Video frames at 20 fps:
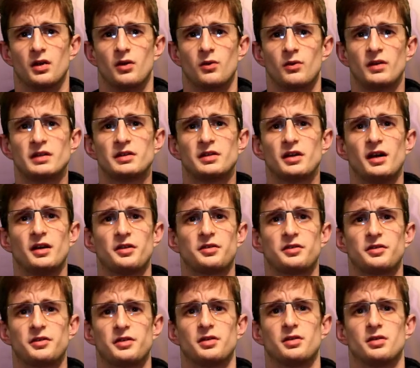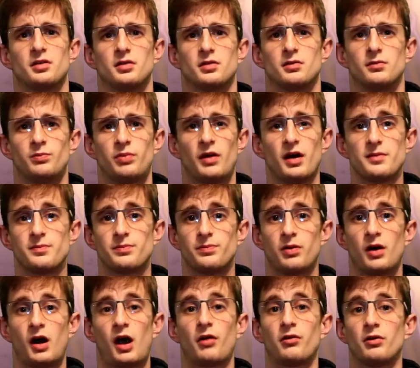when he's asked by
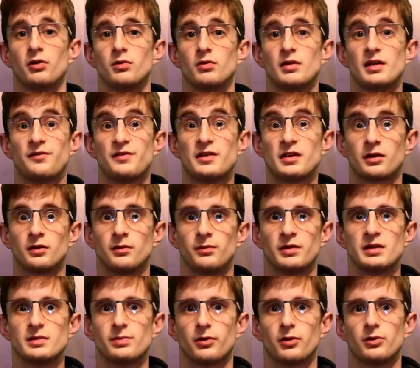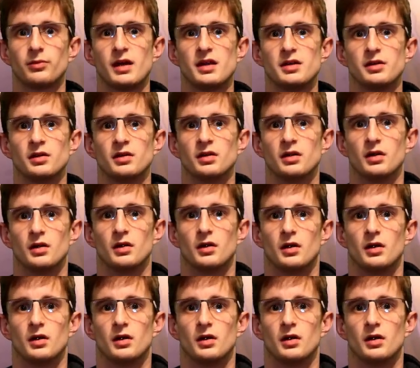Haru if he can beat Blue Maiden,